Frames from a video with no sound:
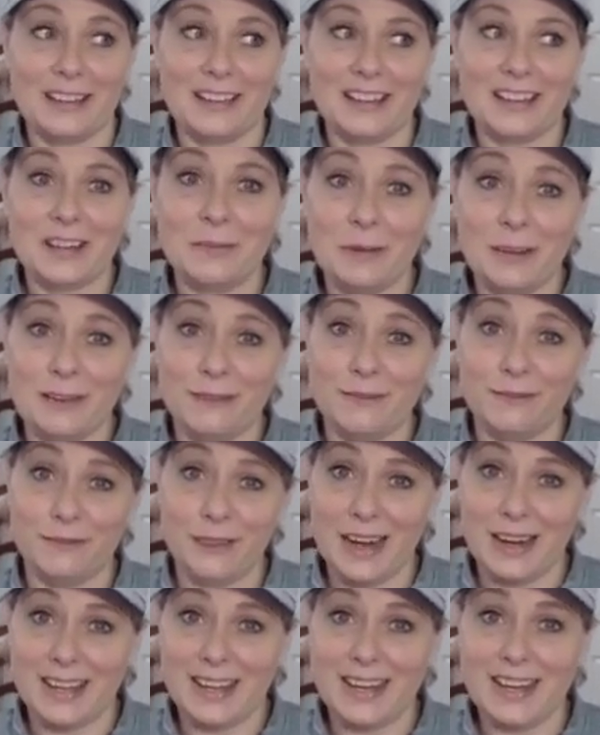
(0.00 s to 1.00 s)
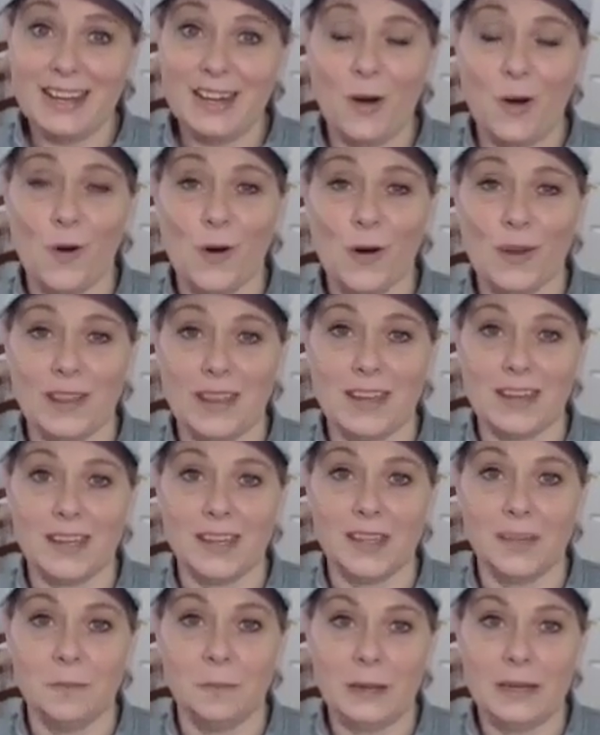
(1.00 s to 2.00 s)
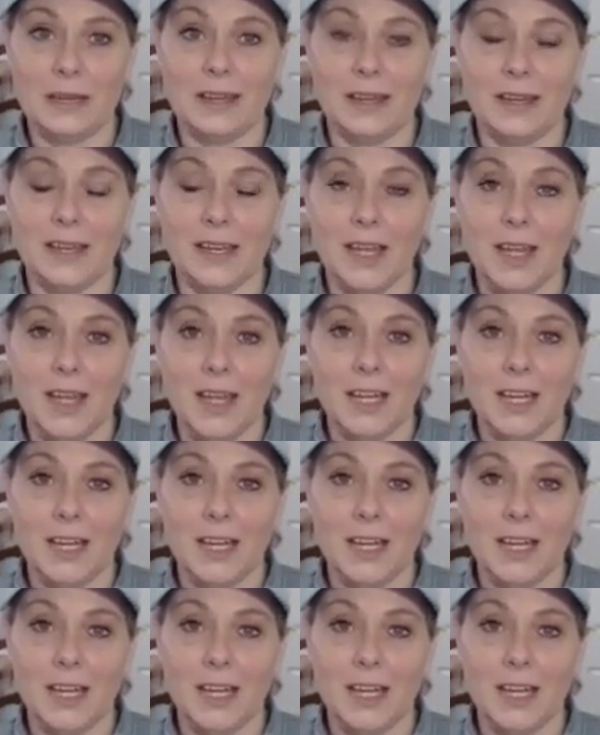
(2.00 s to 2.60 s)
They could be funny, or they could be,